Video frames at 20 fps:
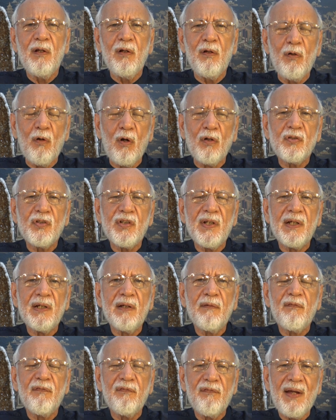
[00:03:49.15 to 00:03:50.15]

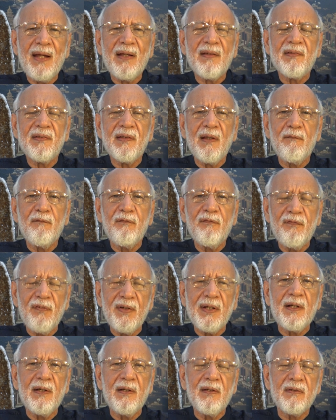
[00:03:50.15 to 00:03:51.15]
Logic, facts and
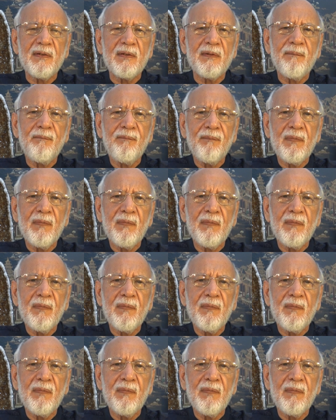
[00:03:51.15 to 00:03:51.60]
figures.